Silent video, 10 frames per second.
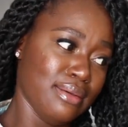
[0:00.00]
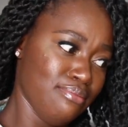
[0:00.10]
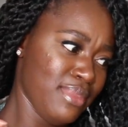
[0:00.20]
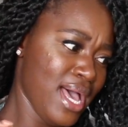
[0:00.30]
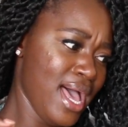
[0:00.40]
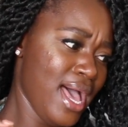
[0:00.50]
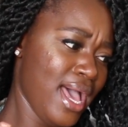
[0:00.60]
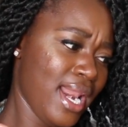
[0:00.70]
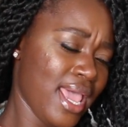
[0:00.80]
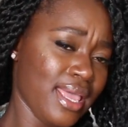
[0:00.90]

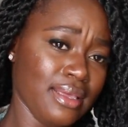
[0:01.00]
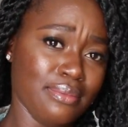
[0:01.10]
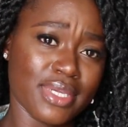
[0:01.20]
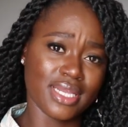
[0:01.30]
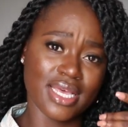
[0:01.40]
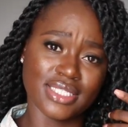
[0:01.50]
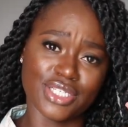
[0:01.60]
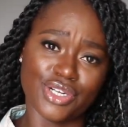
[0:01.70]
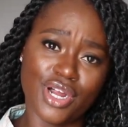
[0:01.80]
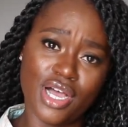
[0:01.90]
somebody because
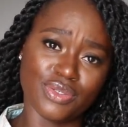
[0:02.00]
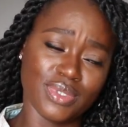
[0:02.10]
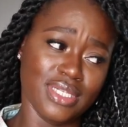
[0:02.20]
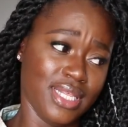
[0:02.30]
your girls were